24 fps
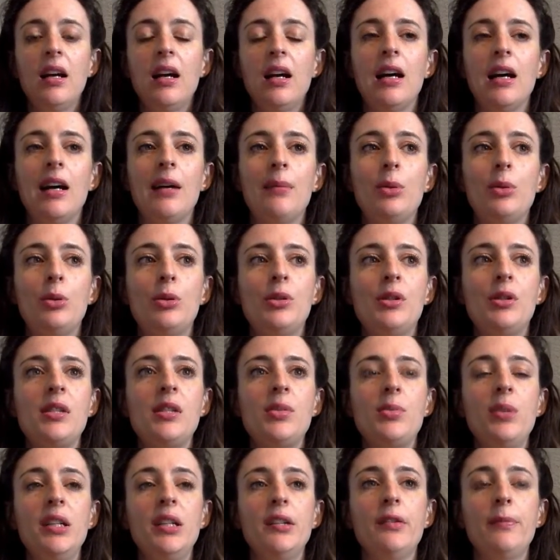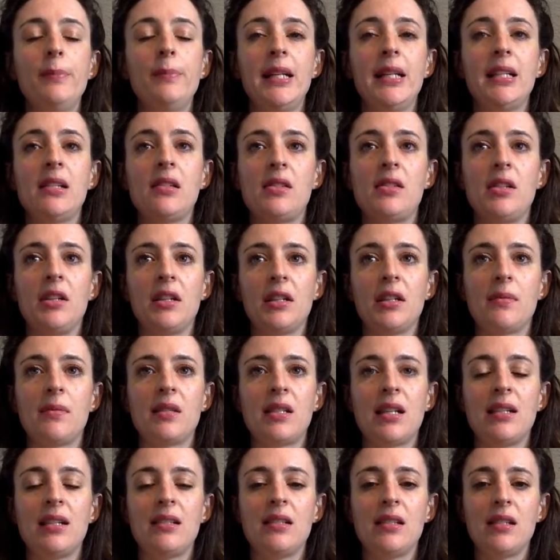or just where you've been in
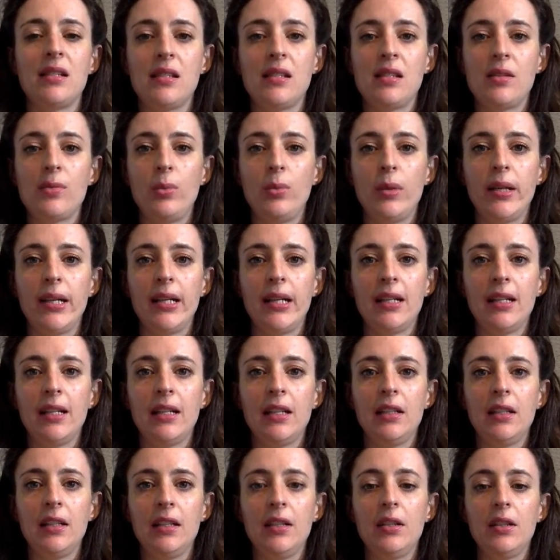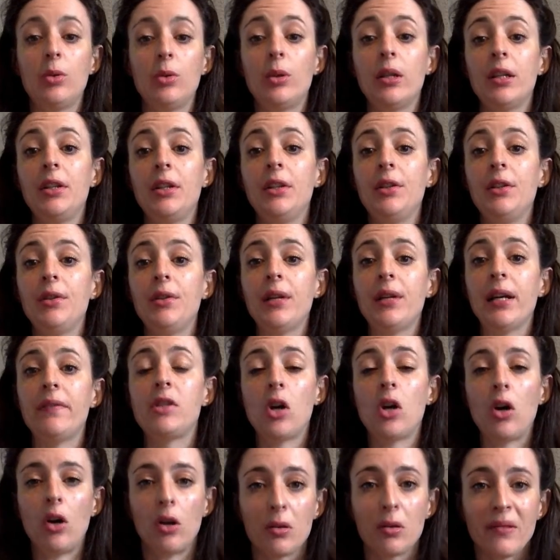circumstances where, or you have
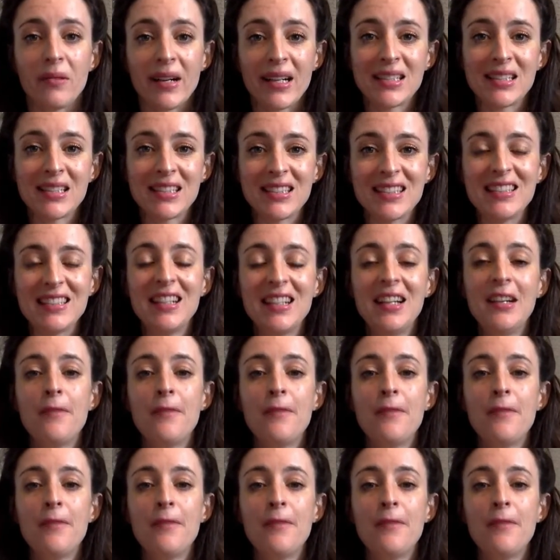tolerated